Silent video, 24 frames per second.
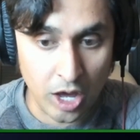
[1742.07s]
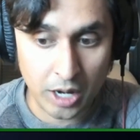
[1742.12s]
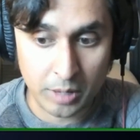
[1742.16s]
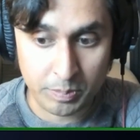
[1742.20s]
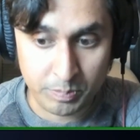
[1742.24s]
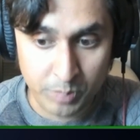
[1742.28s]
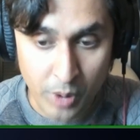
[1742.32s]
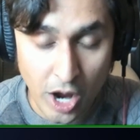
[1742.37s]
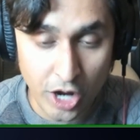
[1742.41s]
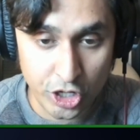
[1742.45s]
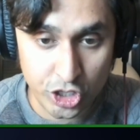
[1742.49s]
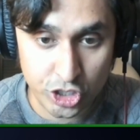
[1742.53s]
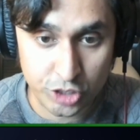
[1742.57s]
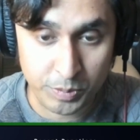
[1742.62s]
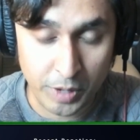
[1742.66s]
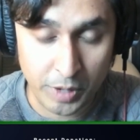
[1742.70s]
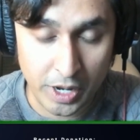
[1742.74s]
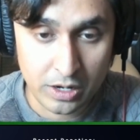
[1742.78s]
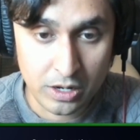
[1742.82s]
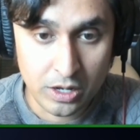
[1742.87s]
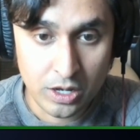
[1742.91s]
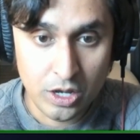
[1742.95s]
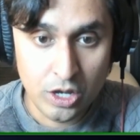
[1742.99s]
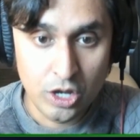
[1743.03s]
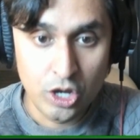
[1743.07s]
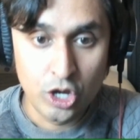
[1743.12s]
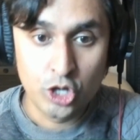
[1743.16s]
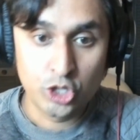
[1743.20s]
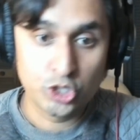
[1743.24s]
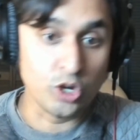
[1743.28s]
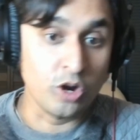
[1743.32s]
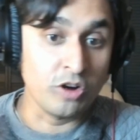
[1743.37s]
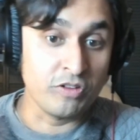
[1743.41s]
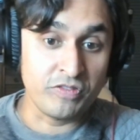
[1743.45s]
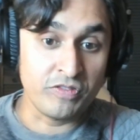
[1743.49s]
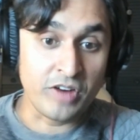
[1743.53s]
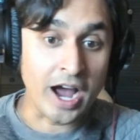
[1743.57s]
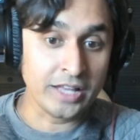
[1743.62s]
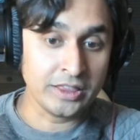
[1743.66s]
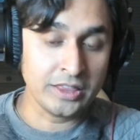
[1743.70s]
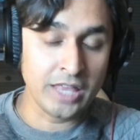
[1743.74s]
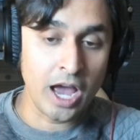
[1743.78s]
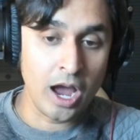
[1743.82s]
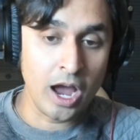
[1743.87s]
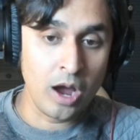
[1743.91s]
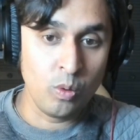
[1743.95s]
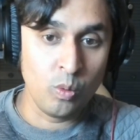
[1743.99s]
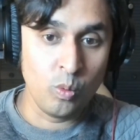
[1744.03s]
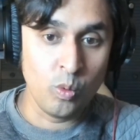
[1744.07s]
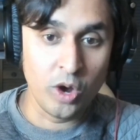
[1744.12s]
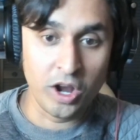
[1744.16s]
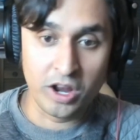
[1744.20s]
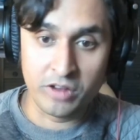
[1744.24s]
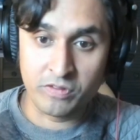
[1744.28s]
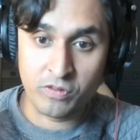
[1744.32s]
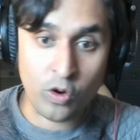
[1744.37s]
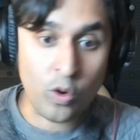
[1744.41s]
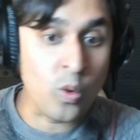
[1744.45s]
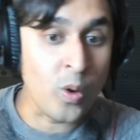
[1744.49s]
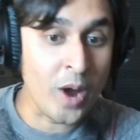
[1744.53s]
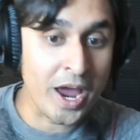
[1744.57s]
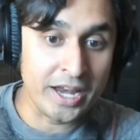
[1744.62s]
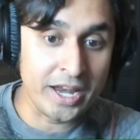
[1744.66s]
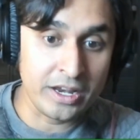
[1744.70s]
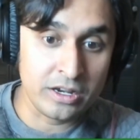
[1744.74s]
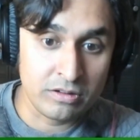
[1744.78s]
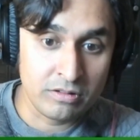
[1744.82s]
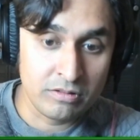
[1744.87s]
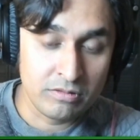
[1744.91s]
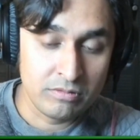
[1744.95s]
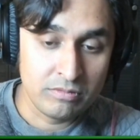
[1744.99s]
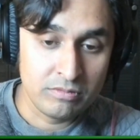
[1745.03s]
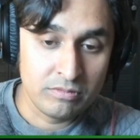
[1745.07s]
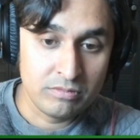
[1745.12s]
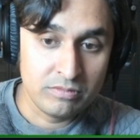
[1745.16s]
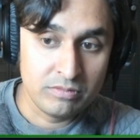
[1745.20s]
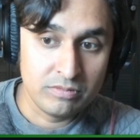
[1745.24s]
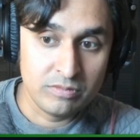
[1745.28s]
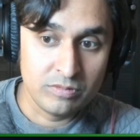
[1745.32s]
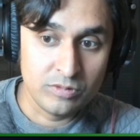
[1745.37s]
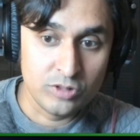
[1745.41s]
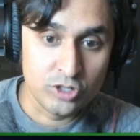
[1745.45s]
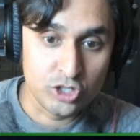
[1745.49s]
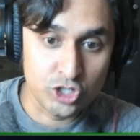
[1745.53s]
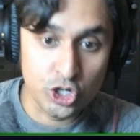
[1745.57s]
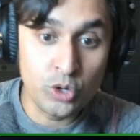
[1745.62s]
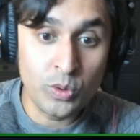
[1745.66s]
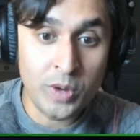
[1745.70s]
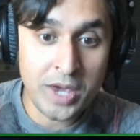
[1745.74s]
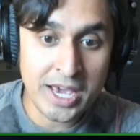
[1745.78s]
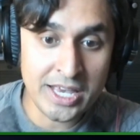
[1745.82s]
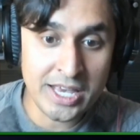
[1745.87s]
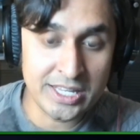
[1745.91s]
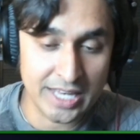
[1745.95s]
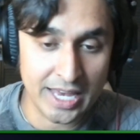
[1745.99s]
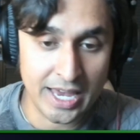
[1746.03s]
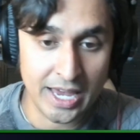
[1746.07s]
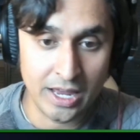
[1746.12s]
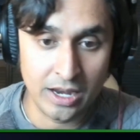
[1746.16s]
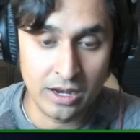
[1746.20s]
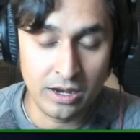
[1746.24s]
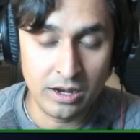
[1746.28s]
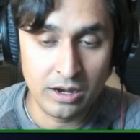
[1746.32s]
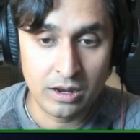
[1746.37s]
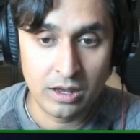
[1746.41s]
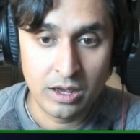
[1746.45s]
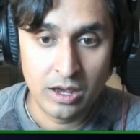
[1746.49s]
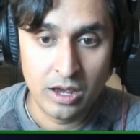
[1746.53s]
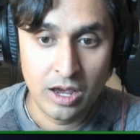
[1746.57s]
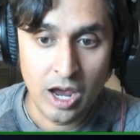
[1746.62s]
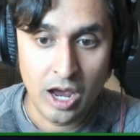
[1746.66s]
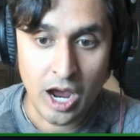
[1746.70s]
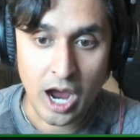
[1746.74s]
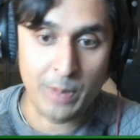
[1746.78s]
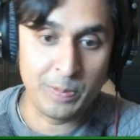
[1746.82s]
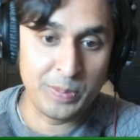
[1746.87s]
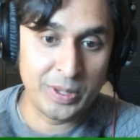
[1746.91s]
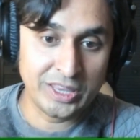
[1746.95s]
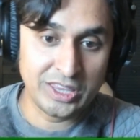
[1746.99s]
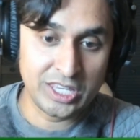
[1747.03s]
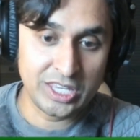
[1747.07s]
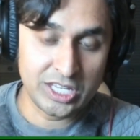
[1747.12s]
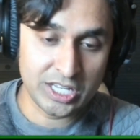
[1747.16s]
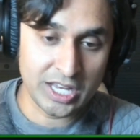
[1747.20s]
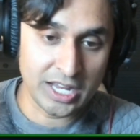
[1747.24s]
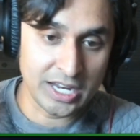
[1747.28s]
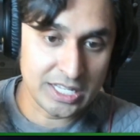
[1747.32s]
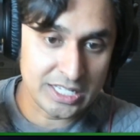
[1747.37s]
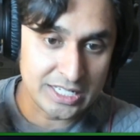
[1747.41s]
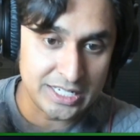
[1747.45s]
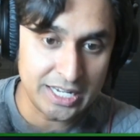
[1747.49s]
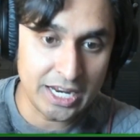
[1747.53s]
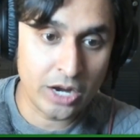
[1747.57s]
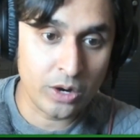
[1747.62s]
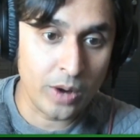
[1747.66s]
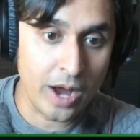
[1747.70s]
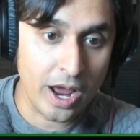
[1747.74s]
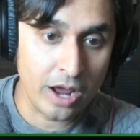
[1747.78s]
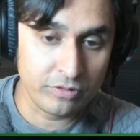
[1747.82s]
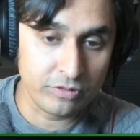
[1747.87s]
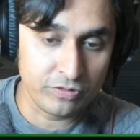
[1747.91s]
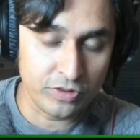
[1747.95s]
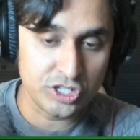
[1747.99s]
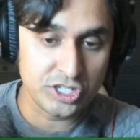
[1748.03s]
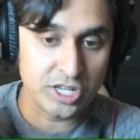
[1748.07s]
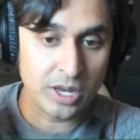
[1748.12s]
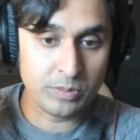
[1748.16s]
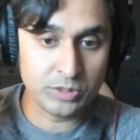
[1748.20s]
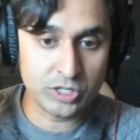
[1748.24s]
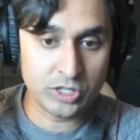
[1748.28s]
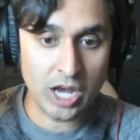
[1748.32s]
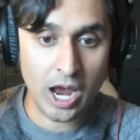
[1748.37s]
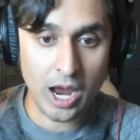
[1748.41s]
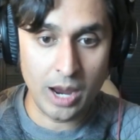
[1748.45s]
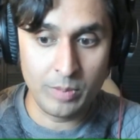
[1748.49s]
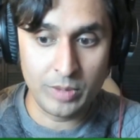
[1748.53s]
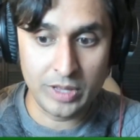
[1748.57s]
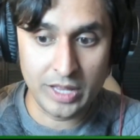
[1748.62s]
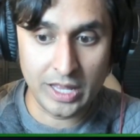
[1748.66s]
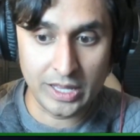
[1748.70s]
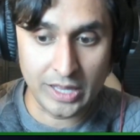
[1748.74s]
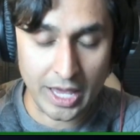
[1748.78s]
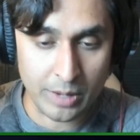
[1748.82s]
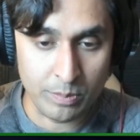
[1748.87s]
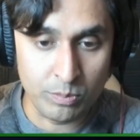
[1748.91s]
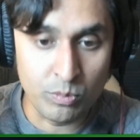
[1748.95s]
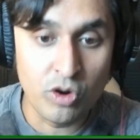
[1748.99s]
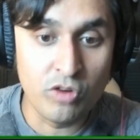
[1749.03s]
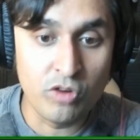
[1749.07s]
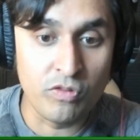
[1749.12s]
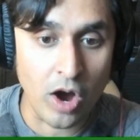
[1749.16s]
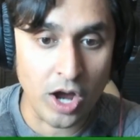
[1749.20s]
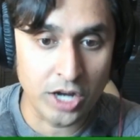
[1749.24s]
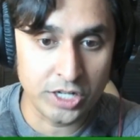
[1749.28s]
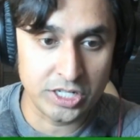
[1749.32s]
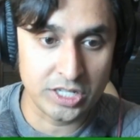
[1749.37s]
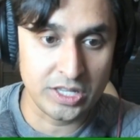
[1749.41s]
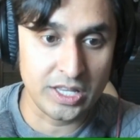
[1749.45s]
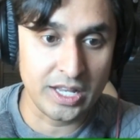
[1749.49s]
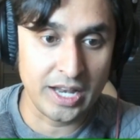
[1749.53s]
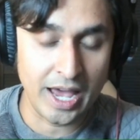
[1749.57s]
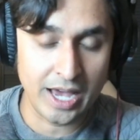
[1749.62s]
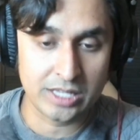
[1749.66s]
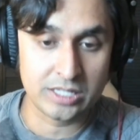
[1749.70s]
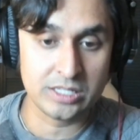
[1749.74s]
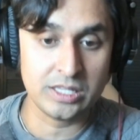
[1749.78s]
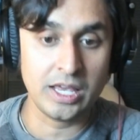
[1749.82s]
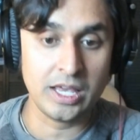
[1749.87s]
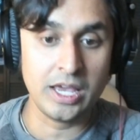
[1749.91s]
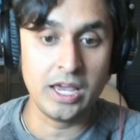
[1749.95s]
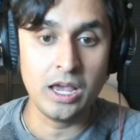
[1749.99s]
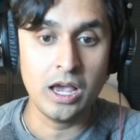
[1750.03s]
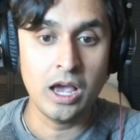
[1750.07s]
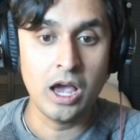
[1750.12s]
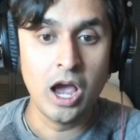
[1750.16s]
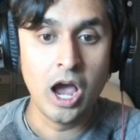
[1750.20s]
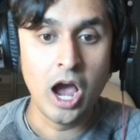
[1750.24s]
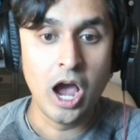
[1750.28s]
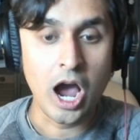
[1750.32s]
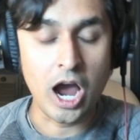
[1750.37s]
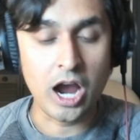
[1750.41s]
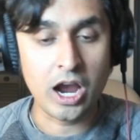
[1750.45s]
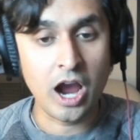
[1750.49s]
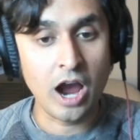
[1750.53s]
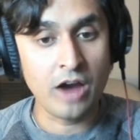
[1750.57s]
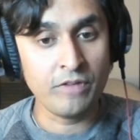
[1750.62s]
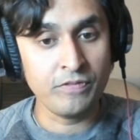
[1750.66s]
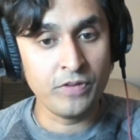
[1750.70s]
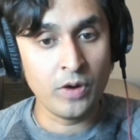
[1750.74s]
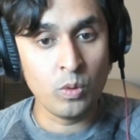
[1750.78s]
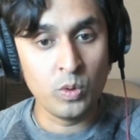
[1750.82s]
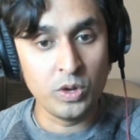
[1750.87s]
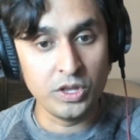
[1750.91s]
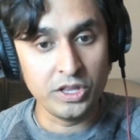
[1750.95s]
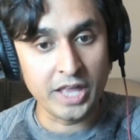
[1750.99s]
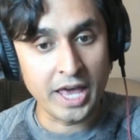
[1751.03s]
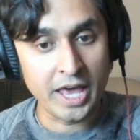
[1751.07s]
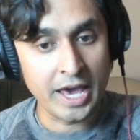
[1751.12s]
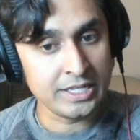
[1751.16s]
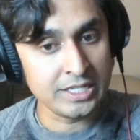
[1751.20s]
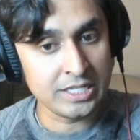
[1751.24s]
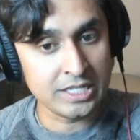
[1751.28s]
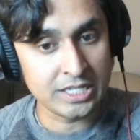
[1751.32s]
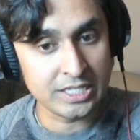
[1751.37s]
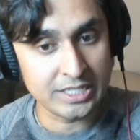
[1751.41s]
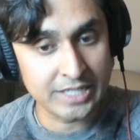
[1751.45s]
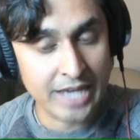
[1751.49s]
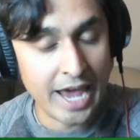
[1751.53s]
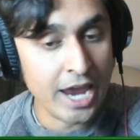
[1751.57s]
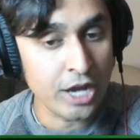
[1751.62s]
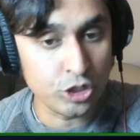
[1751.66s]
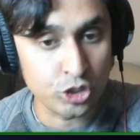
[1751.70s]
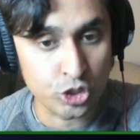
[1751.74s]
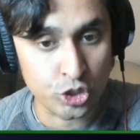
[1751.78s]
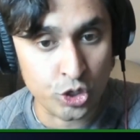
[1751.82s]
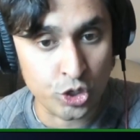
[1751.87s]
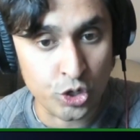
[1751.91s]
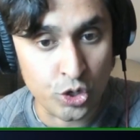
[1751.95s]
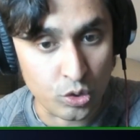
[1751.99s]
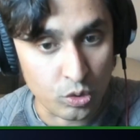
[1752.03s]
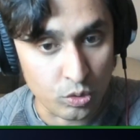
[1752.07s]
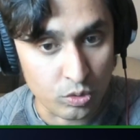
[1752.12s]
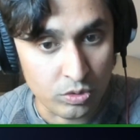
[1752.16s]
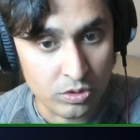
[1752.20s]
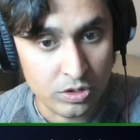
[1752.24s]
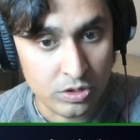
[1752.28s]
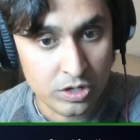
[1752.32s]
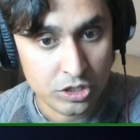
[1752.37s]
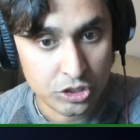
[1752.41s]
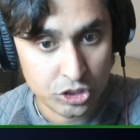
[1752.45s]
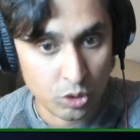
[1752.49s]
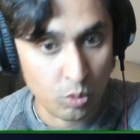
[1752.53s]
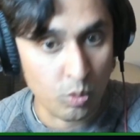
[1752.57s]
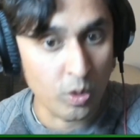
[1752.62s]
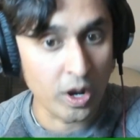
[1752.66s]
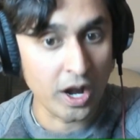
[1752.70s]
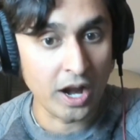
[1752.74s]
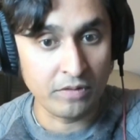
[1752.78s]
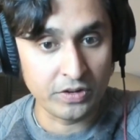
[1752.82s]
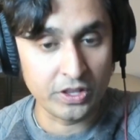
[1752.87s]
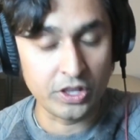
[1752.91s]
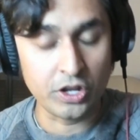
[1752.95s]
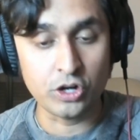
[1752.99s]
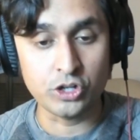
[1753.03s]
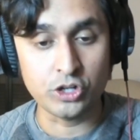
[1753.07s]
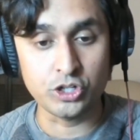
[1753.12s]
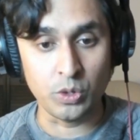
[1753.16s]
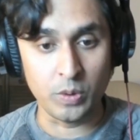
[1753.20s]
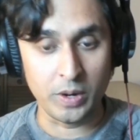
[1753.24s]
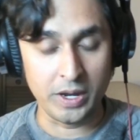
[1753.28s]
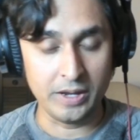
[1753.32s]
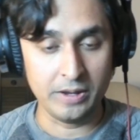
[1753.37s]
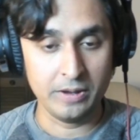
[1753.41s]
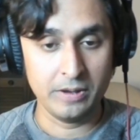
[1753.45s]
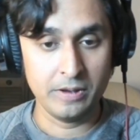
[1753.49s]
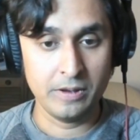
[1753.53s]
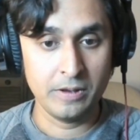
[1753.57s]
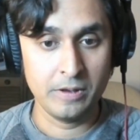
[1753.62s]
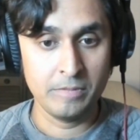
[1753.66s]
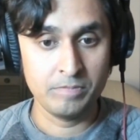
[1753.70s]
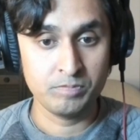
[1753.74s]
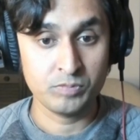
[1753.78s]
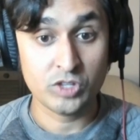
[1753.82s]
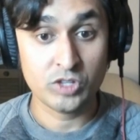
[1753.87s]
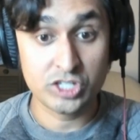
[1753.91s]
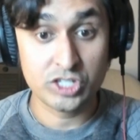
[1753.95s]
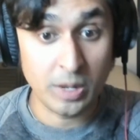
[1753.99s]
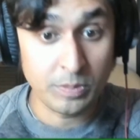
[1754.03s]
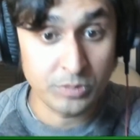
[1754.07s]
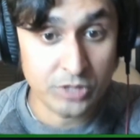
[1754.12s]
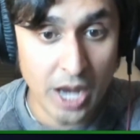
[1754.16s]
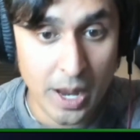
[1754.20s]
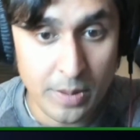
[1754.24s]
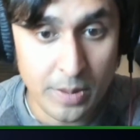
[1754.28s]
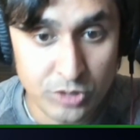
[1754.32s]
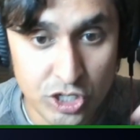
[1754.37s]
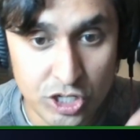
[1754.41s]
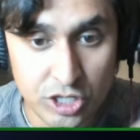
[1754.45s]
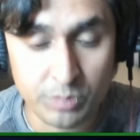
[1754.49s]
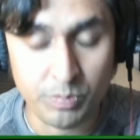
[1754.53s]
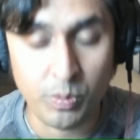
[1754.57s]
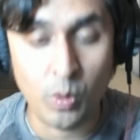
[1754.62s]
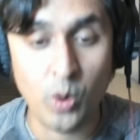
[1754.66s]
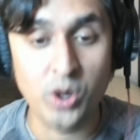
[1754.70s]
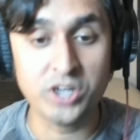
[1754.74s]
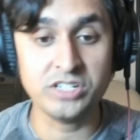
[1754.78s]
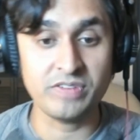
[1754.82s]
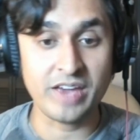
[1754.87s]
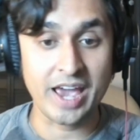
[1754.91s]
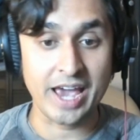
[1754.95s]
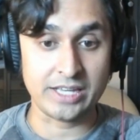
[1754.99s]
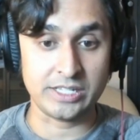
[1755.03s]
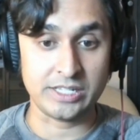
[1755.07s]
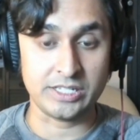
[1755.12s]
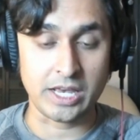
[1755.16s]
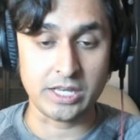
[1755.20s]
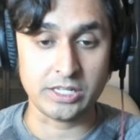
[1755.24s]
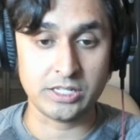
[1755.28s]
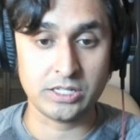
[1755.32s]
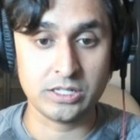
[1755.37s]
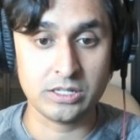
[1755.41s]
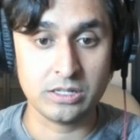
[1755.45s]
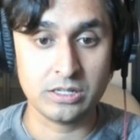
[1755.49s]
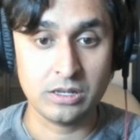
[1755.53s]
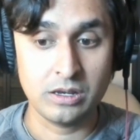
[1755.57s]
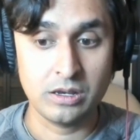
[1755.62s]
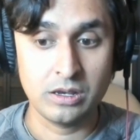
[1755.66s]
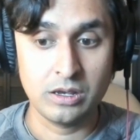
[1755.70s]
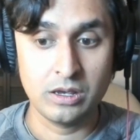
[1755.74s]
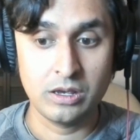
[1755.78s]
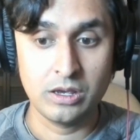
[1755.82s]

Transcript: a lot of punishment. So vata would have quit two weeks in. A pitta is going to stick around for some time and then like move on to the next thing. A kapha will like stay true to whatever they're doing, sometimes to the point of excess.